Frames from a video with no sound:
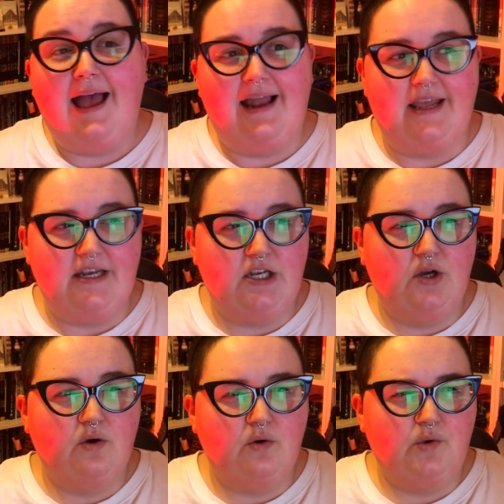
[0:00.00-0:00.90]
And I
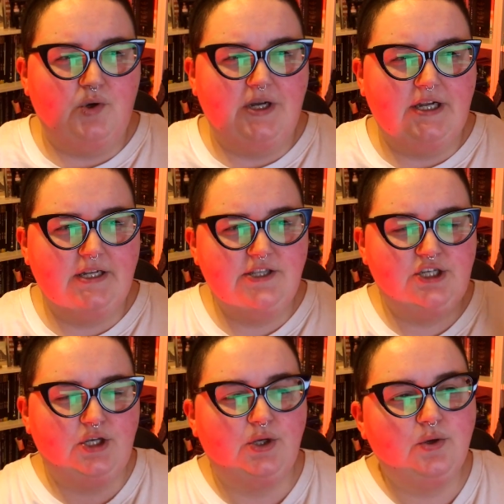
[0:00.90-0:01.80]
know
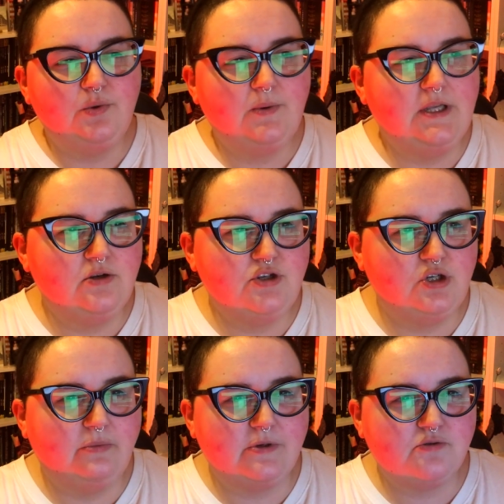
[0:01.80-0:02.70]
two
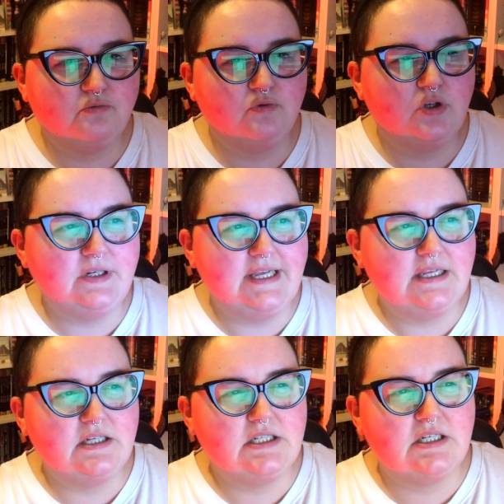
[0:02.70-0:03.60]
YouTubers run
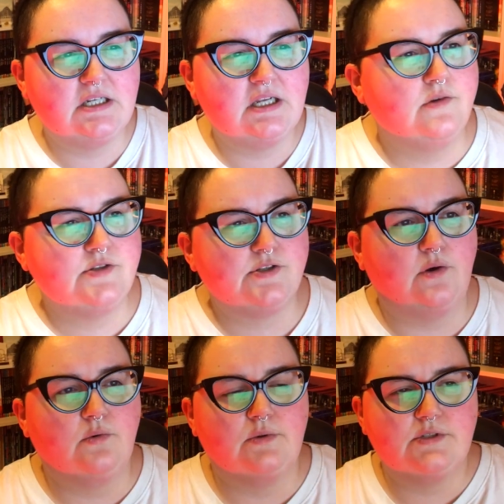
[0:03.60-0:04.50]
it.
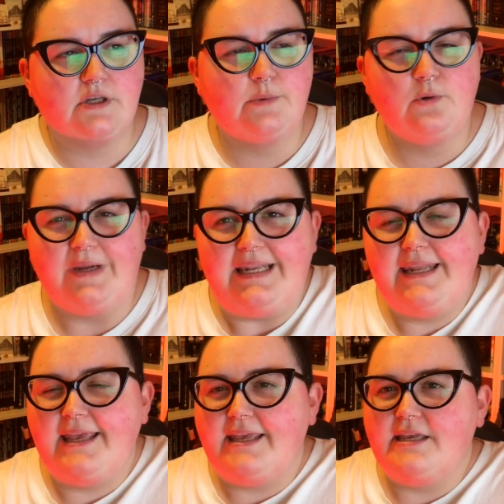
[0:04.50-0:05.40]
So Summerween
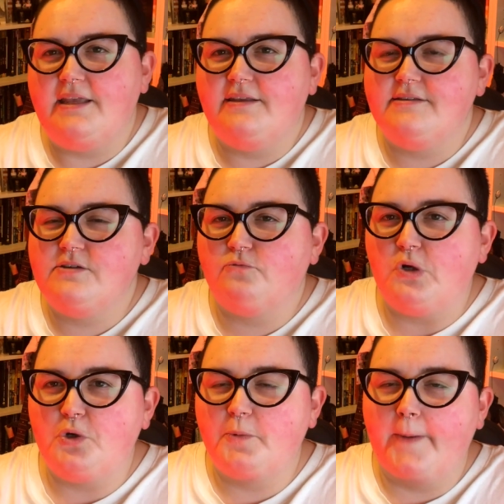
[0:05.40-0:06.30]
is
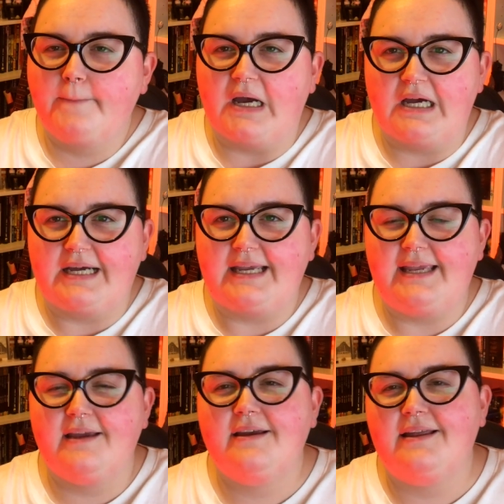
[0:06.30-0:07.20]
run
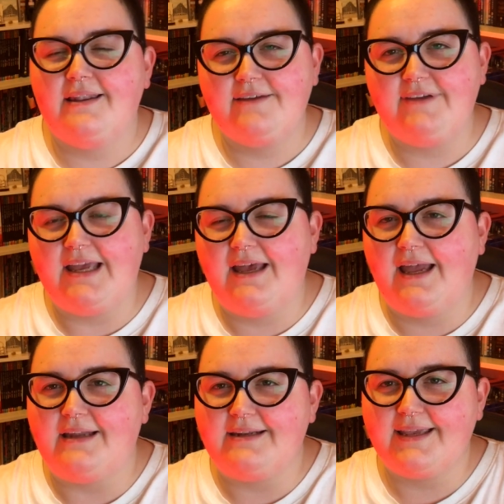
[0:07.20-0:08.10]
by Olivia
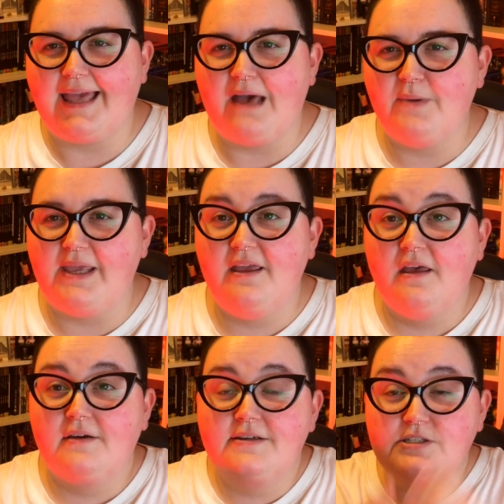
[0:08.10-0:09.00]
and Gabby.
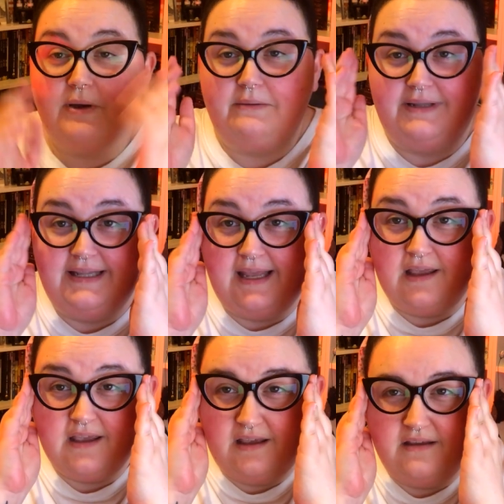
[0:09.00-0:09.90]
So I will
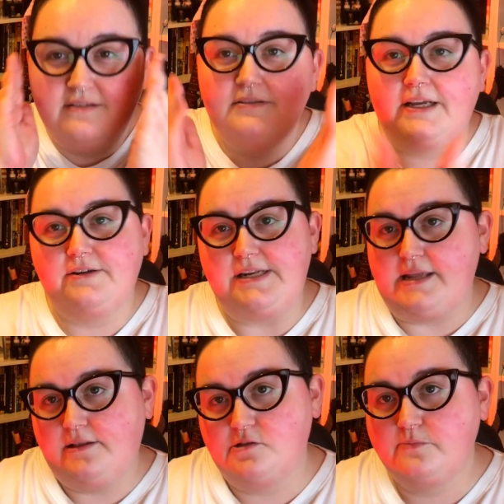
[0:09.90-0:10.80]
link their
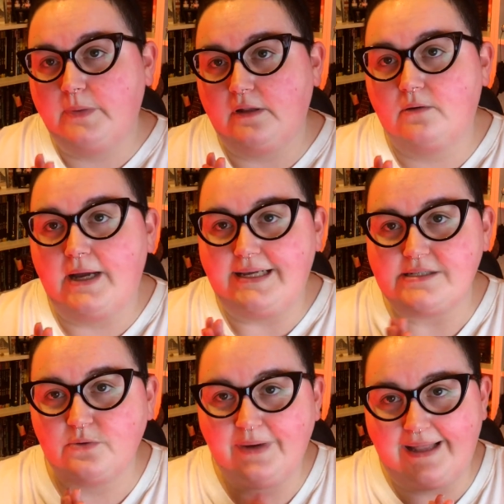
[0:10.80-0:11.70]
details below
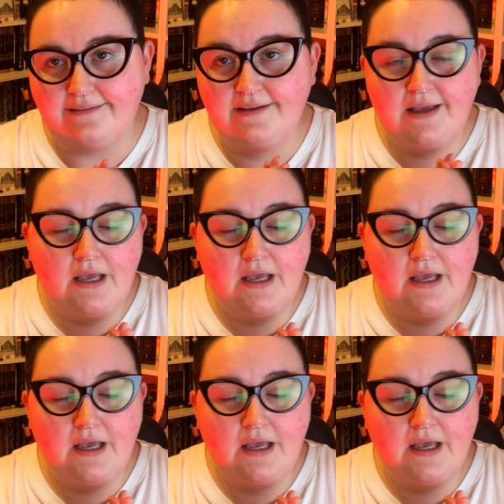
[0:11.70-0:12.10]
as well.